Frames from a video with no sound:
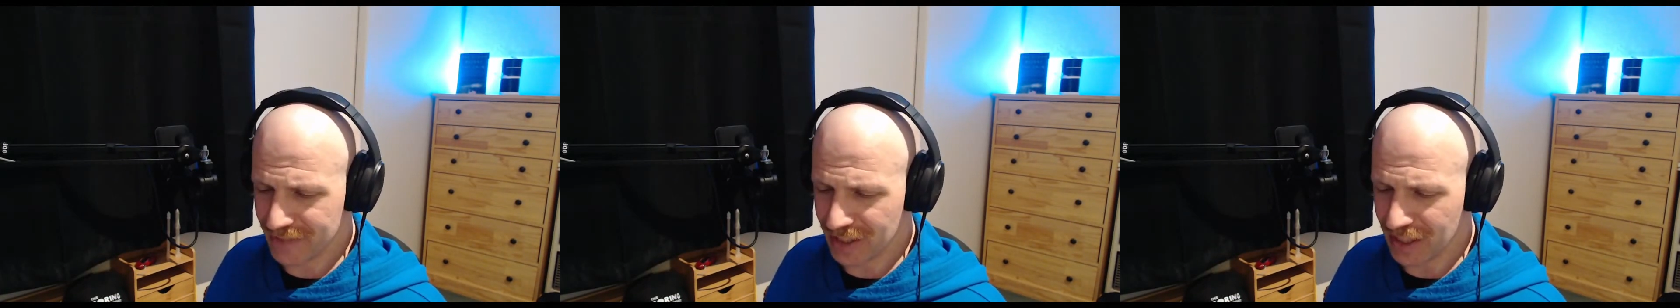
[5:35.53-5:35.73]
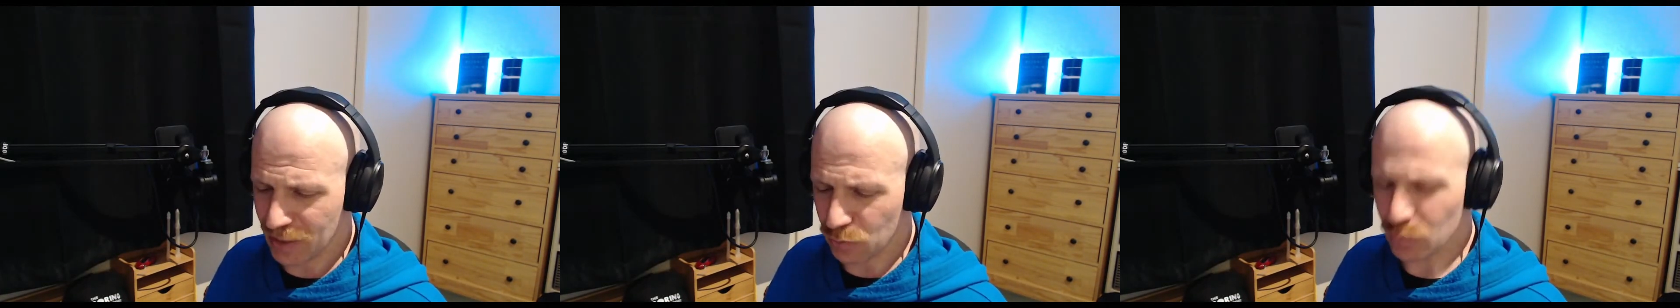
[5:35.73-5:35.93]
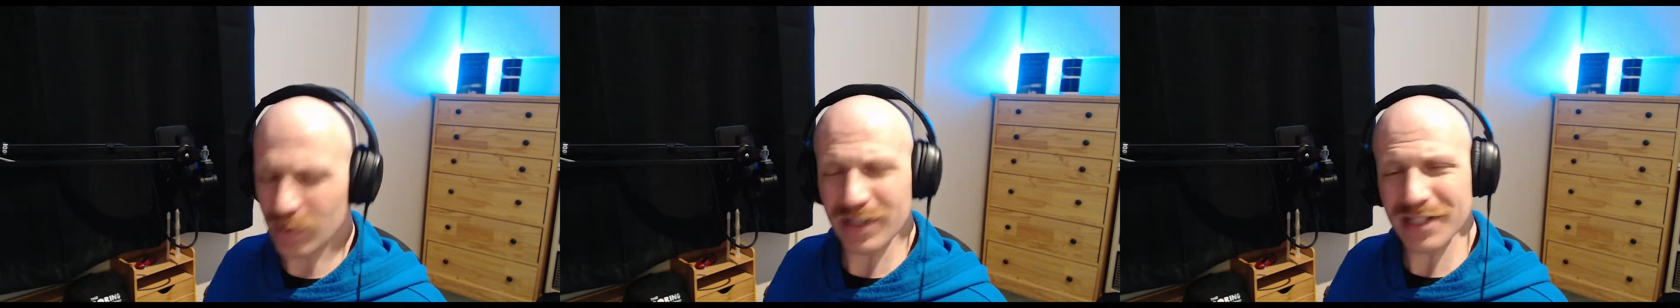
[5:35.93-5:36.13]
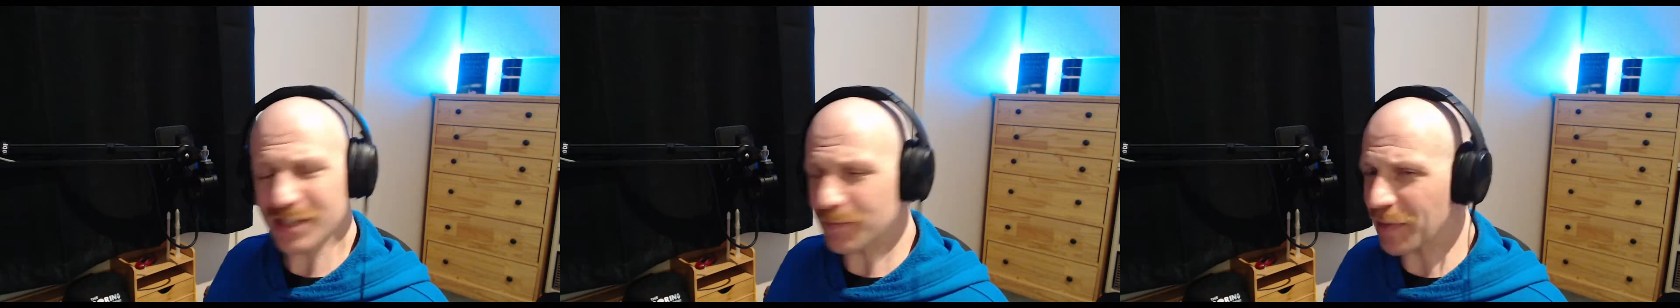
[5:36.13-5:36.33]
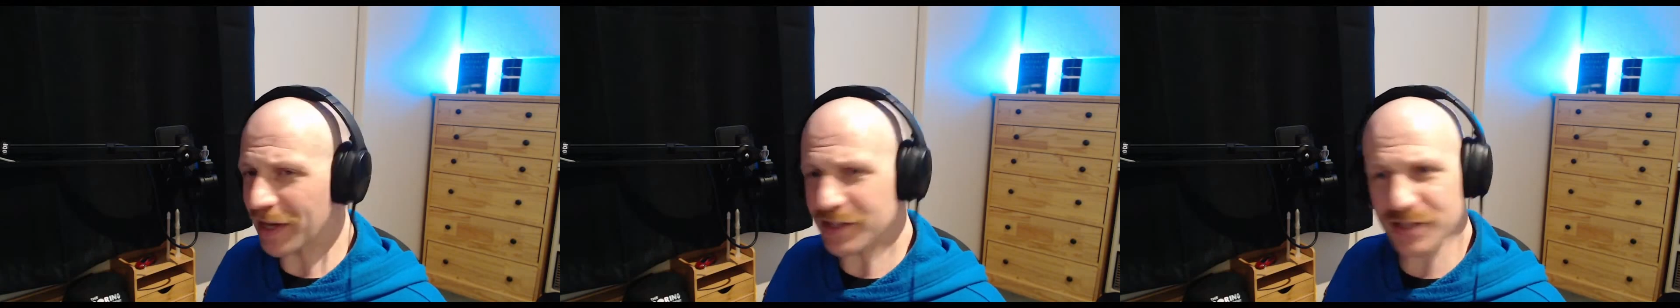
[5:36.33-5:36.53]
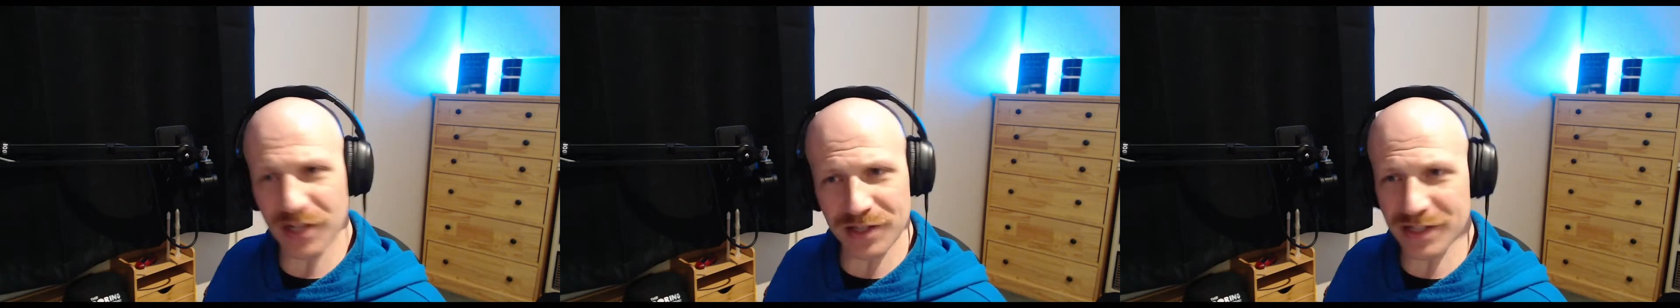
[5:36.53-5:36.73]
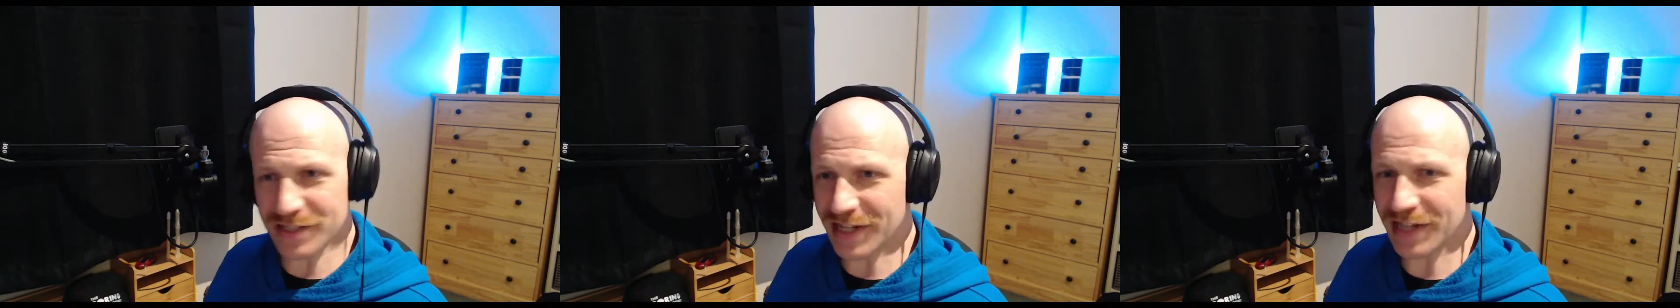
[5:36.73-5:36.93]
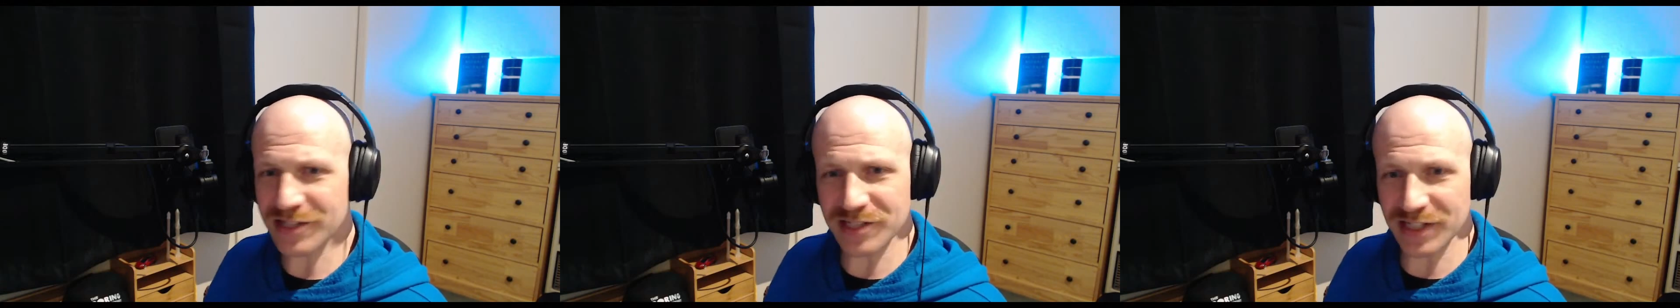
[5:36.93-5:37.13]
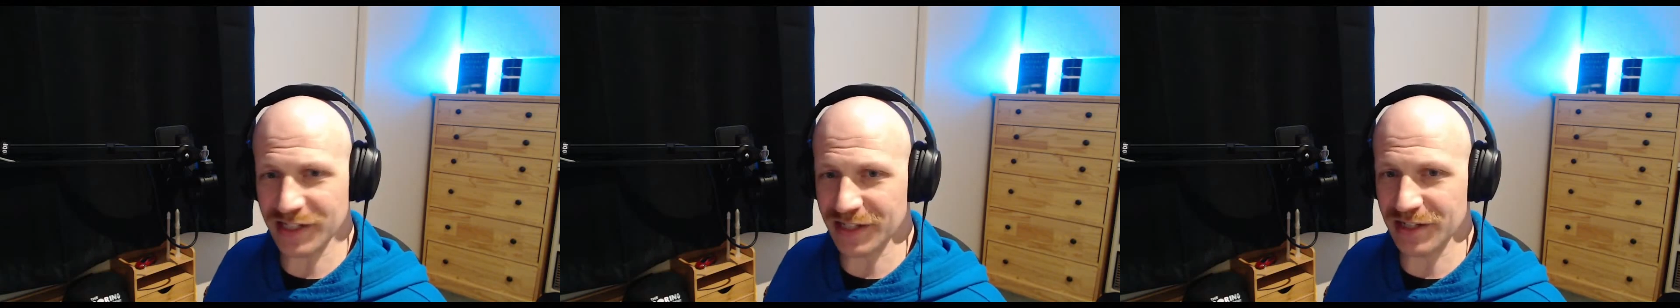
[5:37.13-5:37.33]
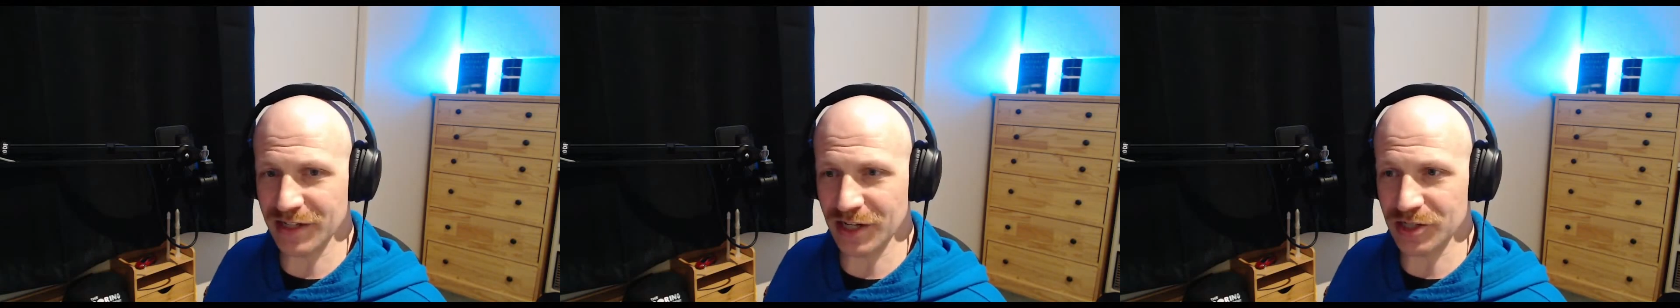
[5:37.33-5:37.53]
it really depends on the testing
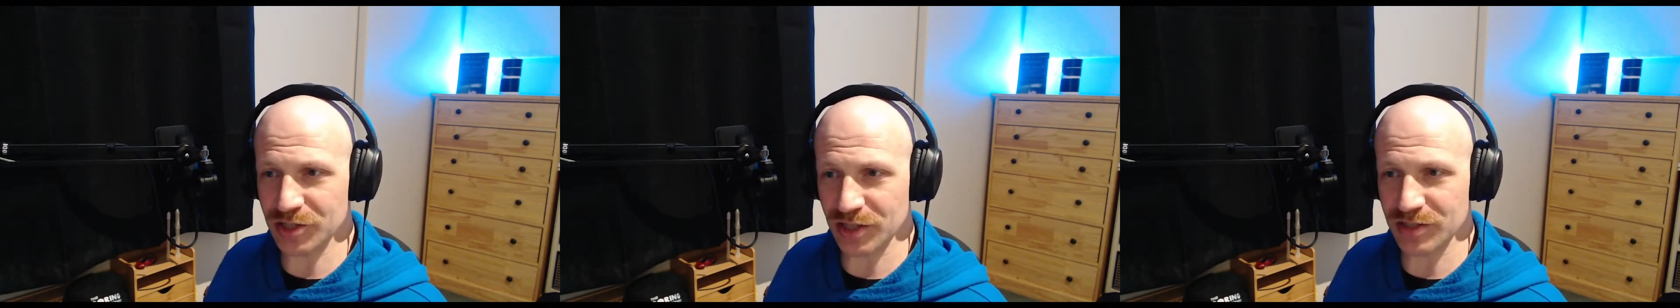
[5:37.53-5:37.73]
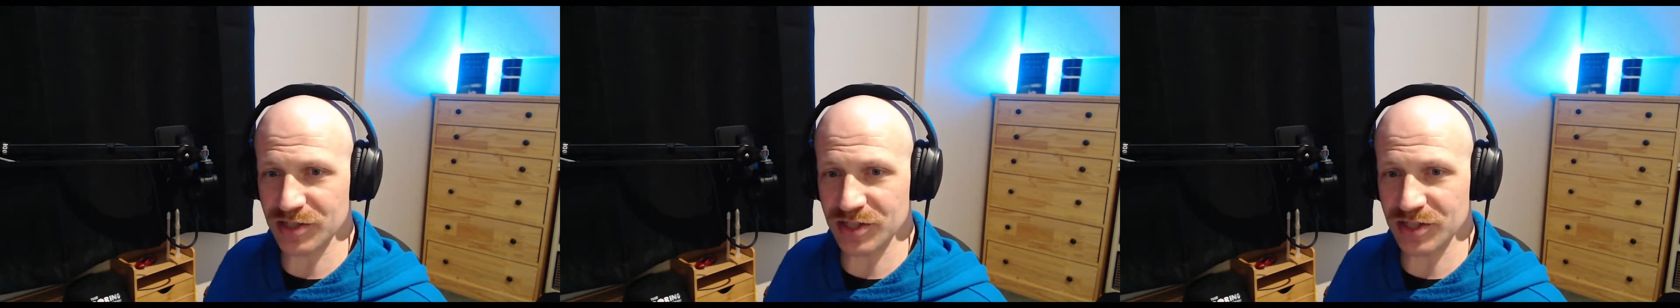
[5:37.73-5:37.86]
conditions.